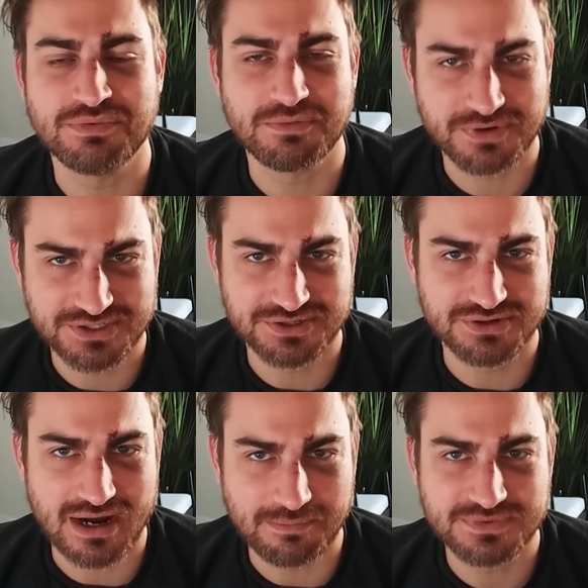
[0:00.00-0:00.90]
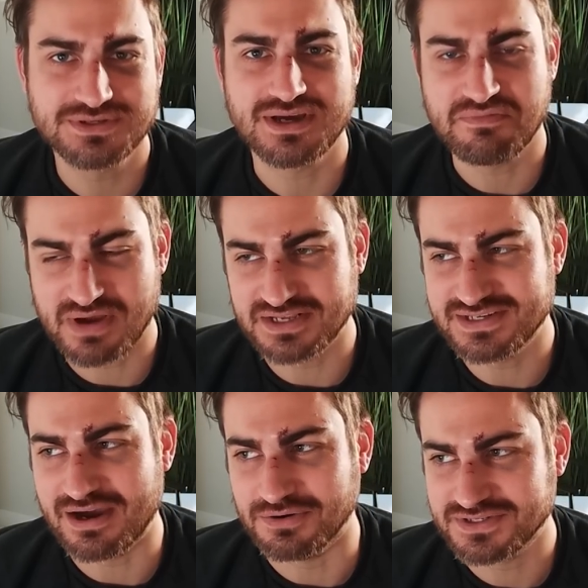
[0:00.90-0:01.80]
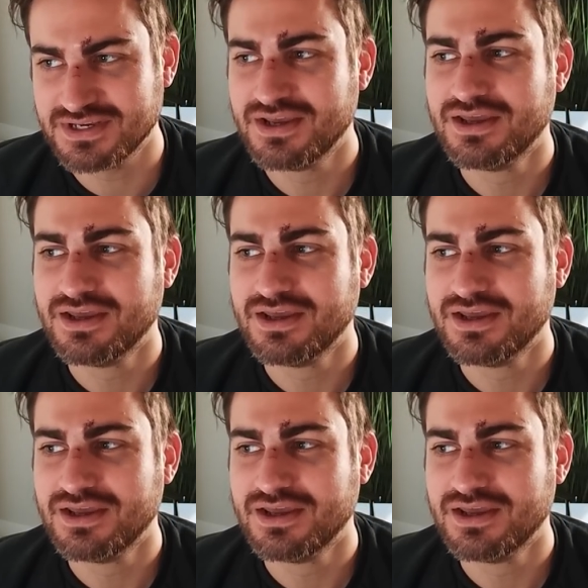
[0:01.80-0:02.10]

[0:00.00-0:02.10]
blood pressure drops, I pass out.